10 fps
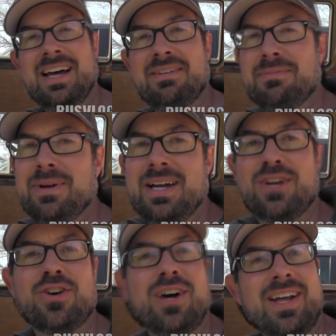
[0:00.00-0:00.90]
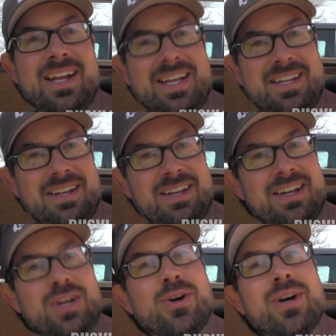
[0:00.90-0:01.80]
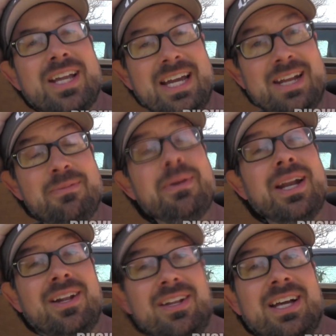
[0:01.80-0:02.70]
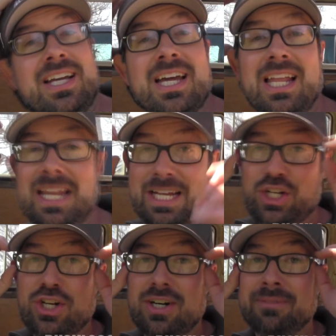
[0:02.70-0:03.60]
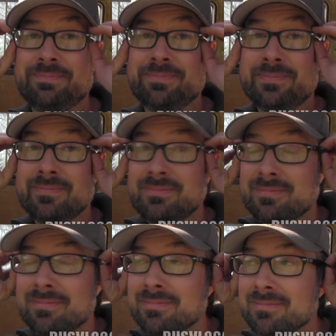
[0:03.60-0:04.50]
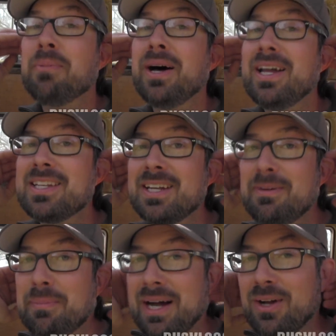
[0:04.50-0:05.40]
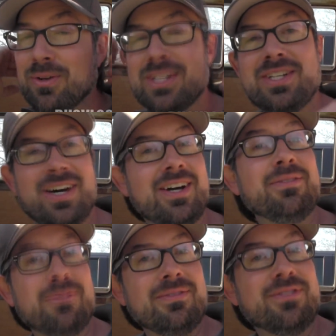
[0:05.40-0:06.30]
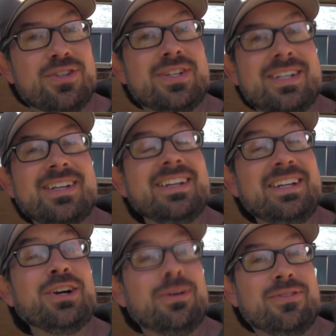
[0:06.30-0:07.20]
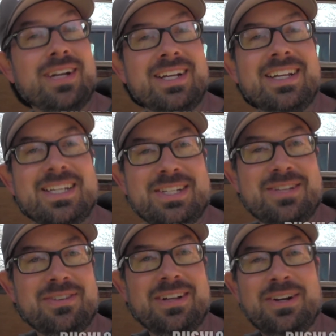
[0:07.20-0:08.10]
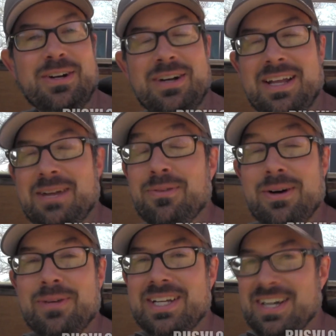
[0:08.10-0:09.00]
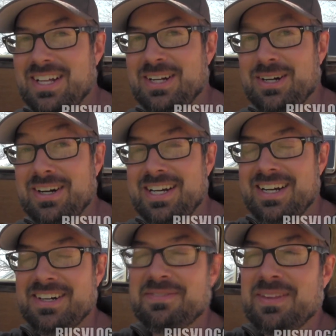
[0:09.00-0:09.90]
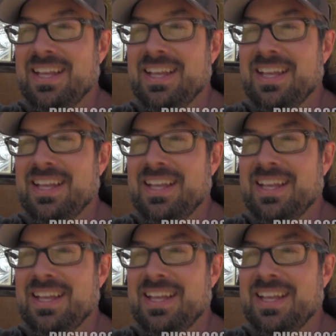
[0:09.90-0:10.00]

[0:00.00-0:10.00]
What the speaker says: I'm a chronic corrugated metal collector, but my oldest daughter, girlfriend is her name, what we call her here,